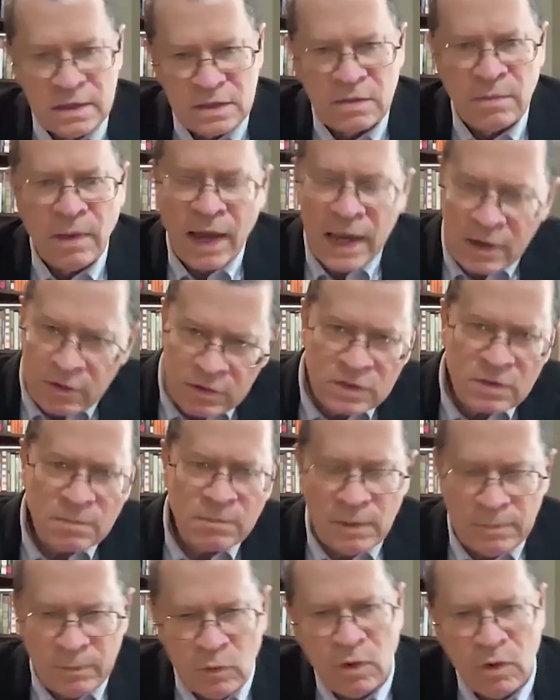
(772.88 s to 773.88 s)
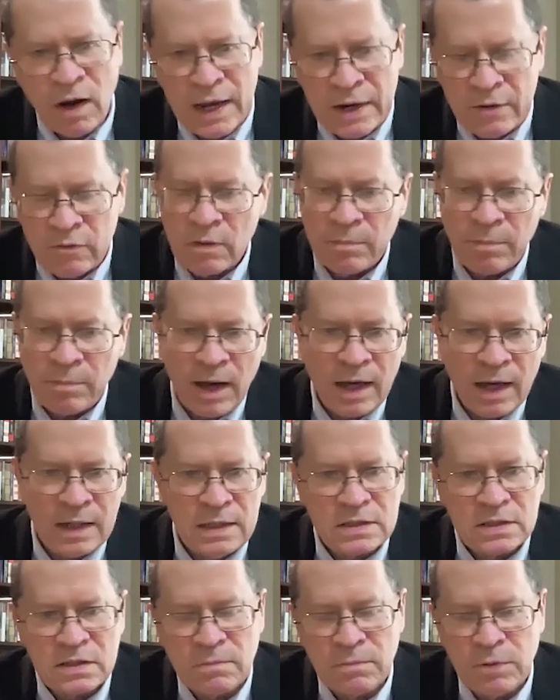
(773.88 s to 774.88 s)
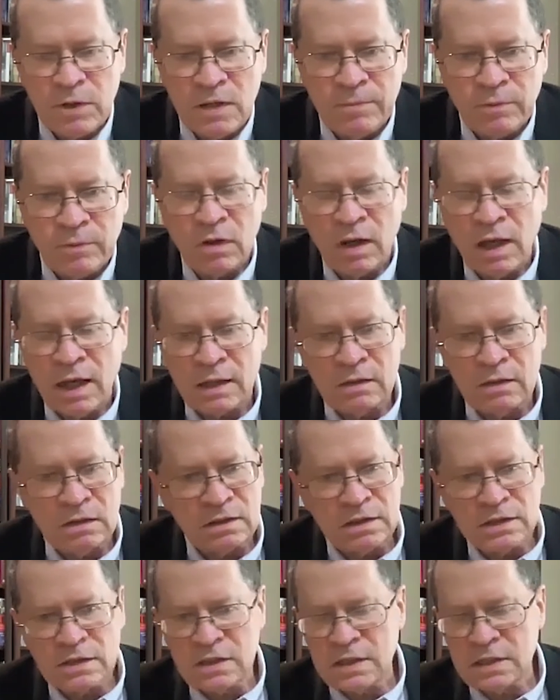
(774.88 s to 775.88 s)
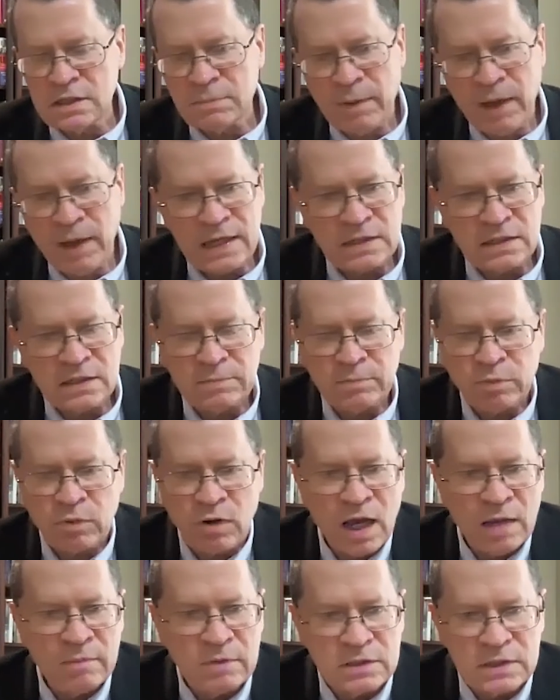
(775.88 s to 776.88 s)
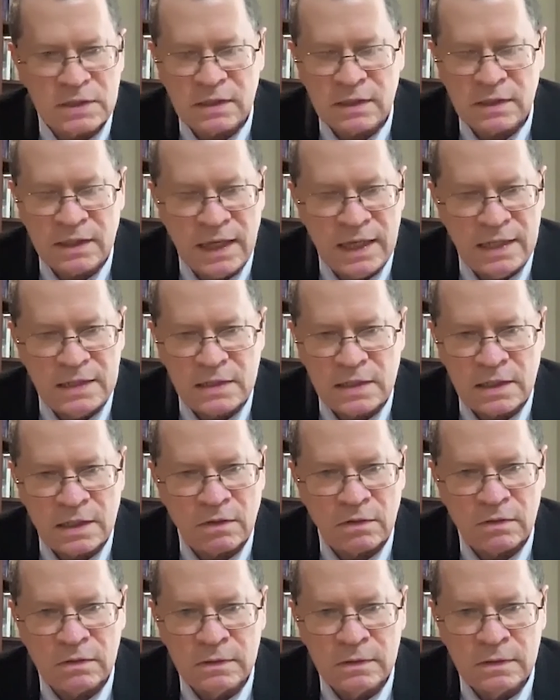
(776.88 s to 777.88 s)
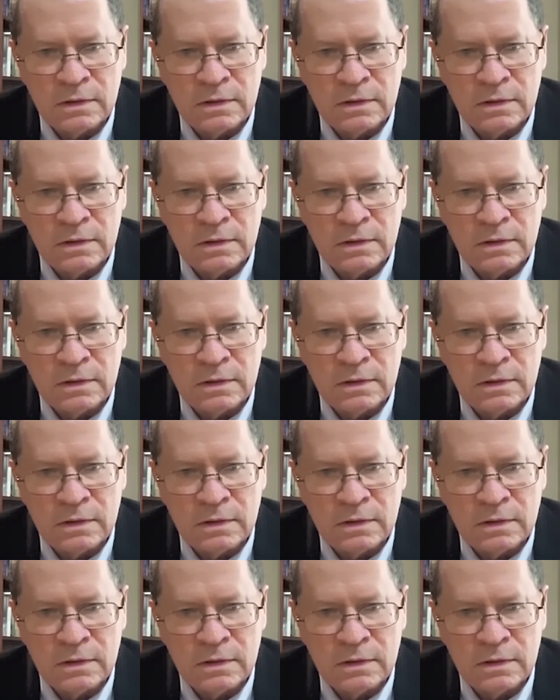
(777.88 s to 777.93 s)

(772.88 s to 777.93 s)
people who are angry about it, and some people are like, look, this thing's past its prime. Let's get the A's here.